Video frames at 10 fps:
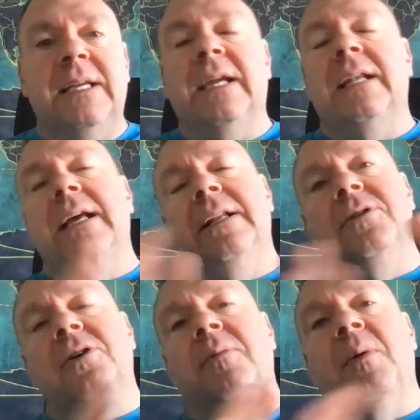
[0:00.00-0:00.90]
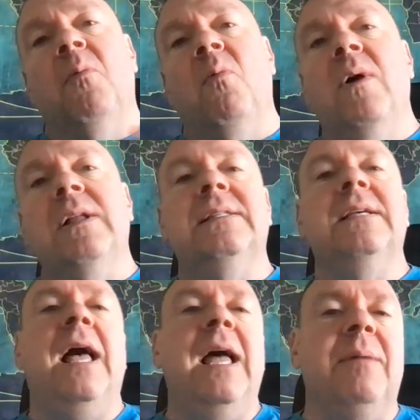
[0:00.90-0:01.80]
in and determine what
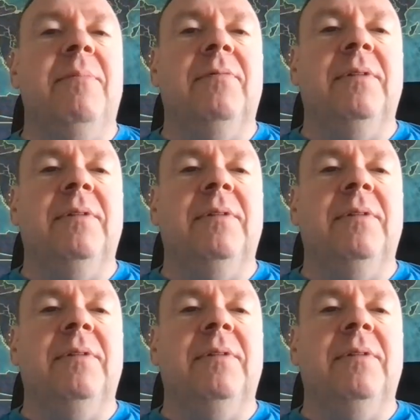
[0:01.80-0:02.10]
type of